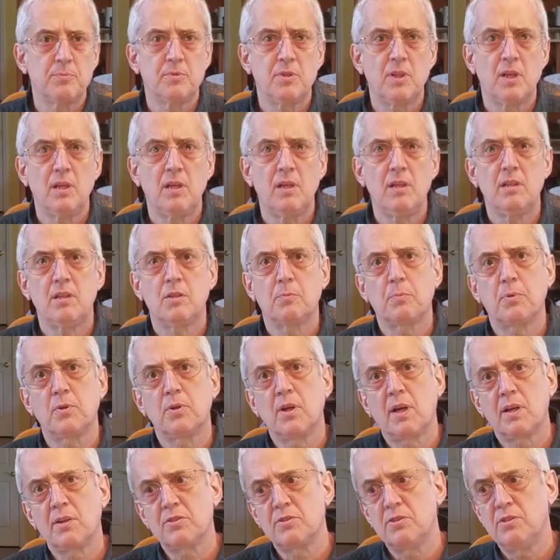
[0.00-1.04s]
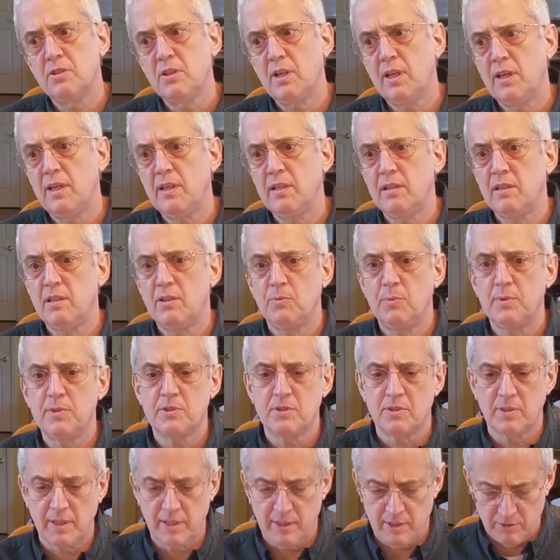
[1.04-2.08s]
date, the production date, the
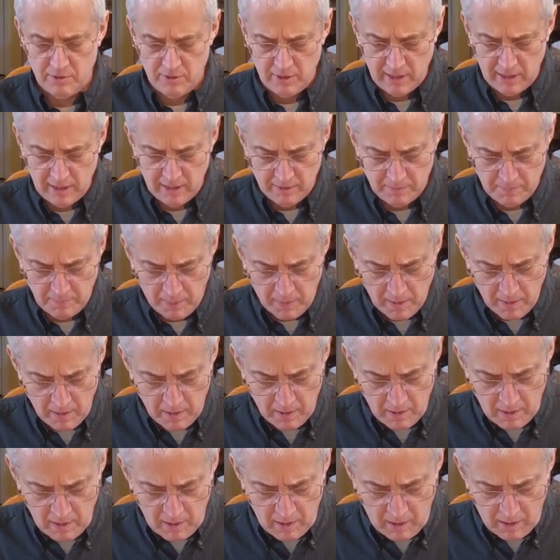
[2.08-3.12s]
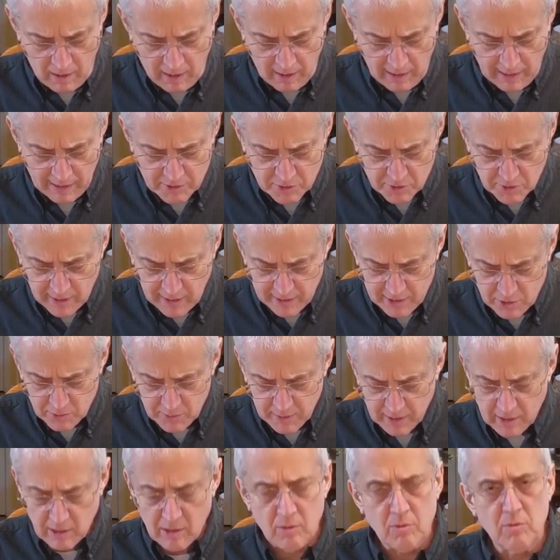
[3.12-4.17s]
original air date, and I tried to
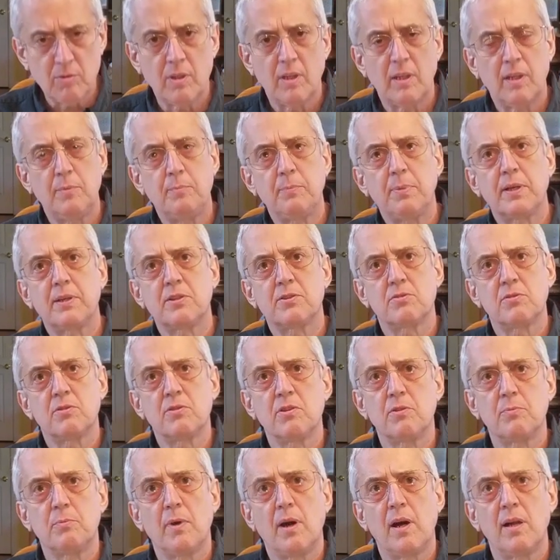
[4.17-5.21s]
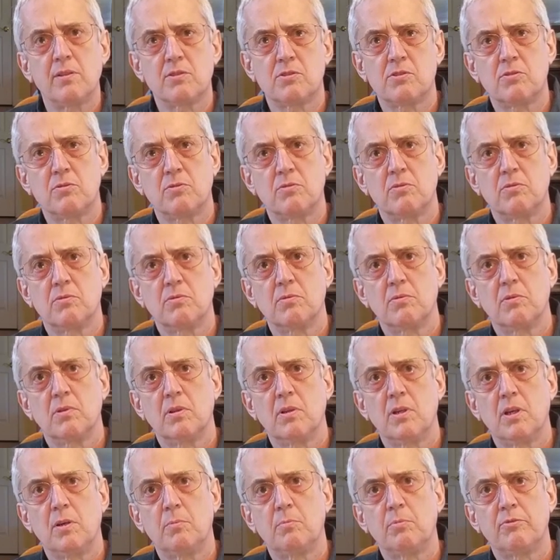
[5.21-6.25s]
include a picture of the monster
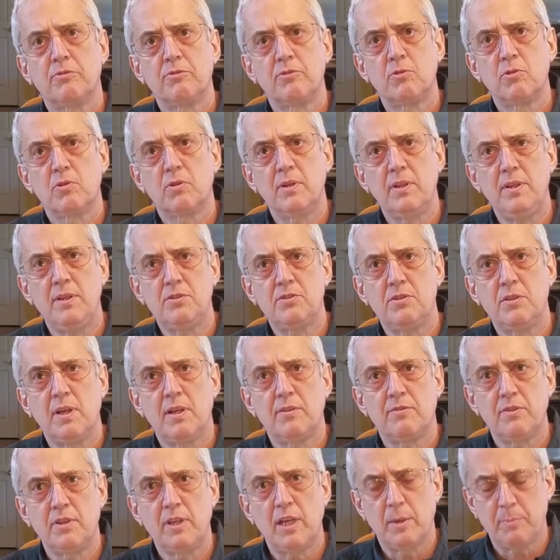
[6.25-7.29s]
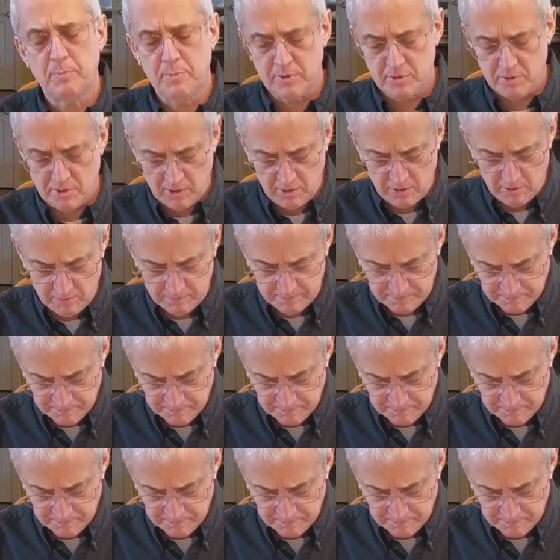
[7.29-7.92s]
before each and every episode.